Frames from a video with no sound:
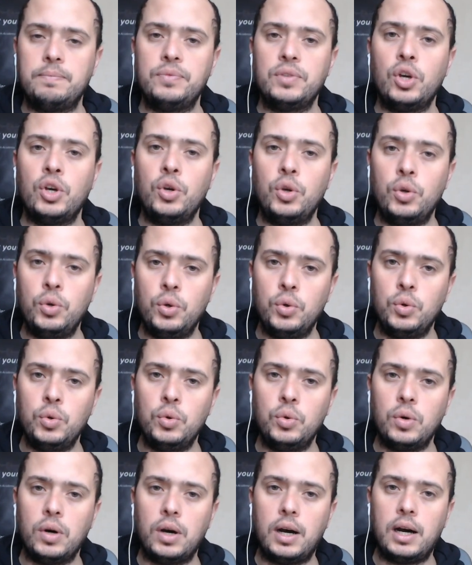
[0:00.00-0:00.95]

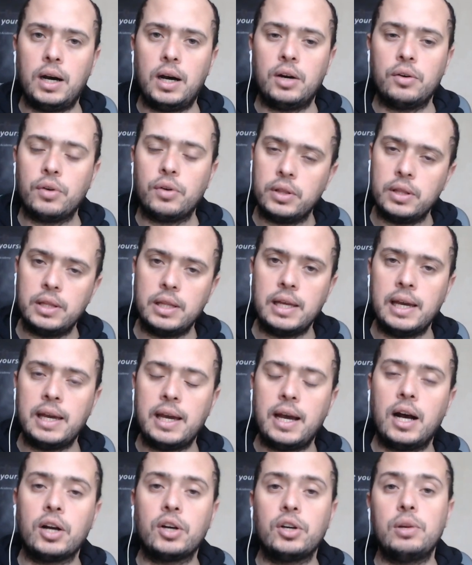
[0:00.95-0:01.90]
who are on there
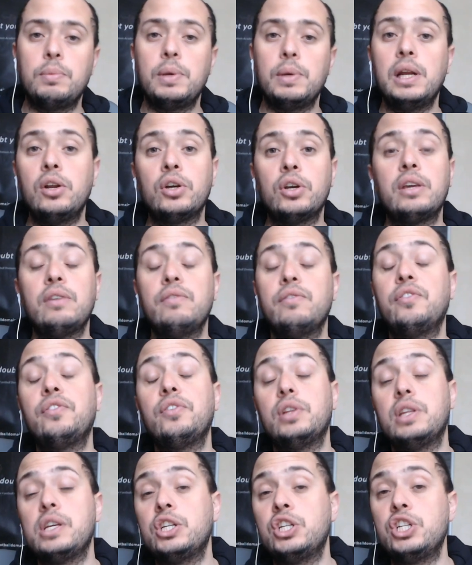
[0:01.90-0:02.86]
are going to be looking for
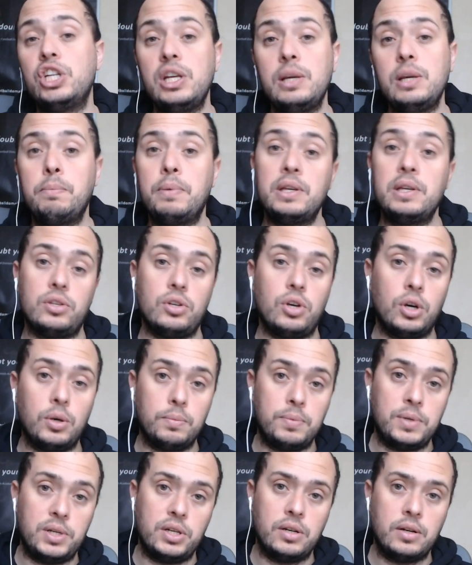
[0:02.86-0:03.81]
the cheapest
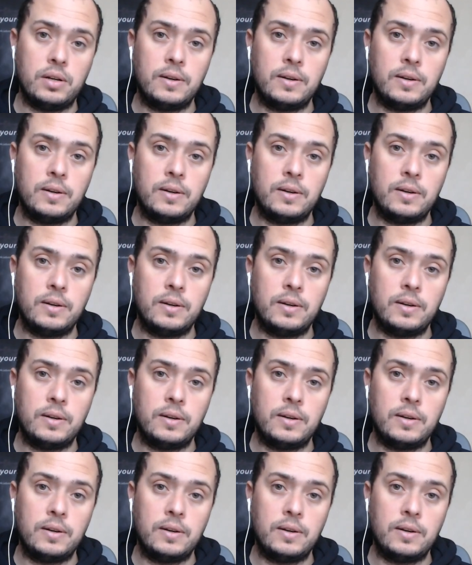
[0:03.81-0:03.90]
option.